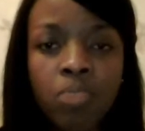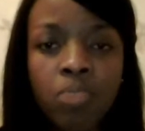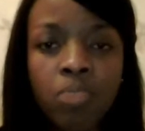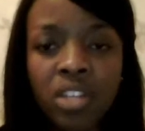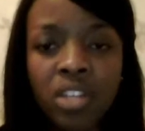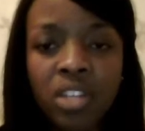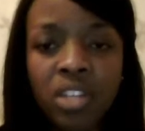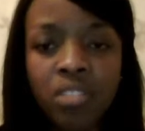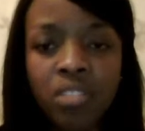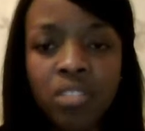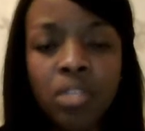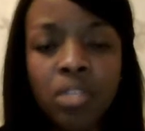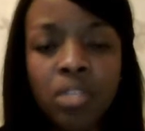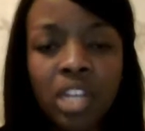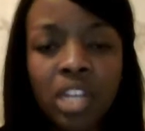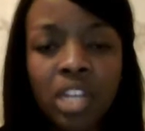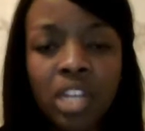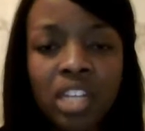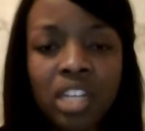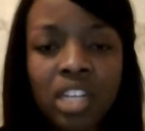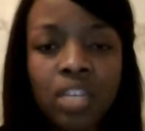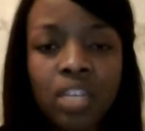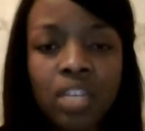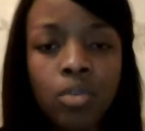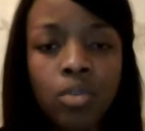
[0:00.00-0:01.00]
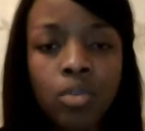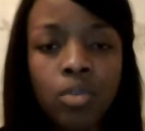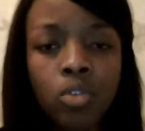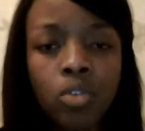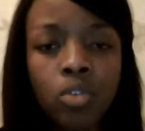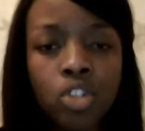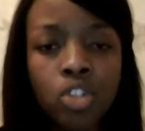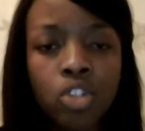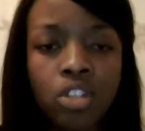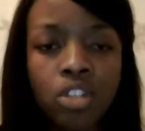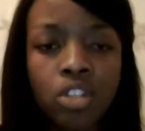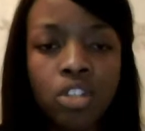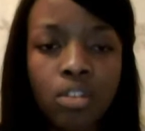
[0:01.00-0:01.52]
by simply like naming all
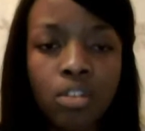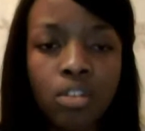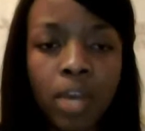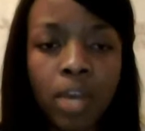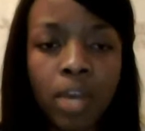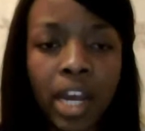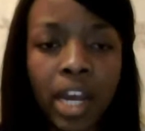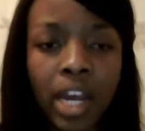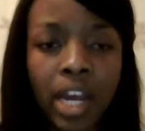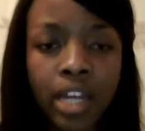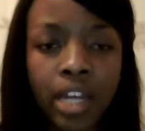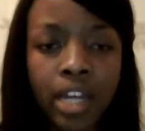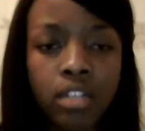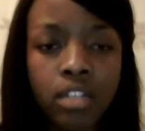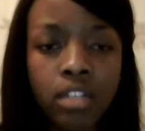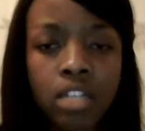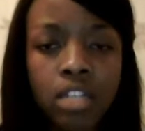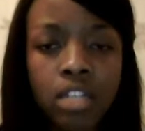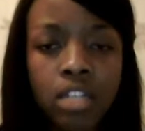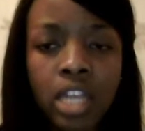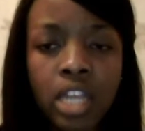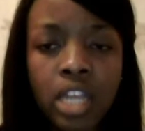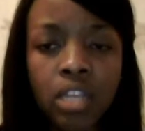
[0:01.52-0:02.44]
the shots that we had,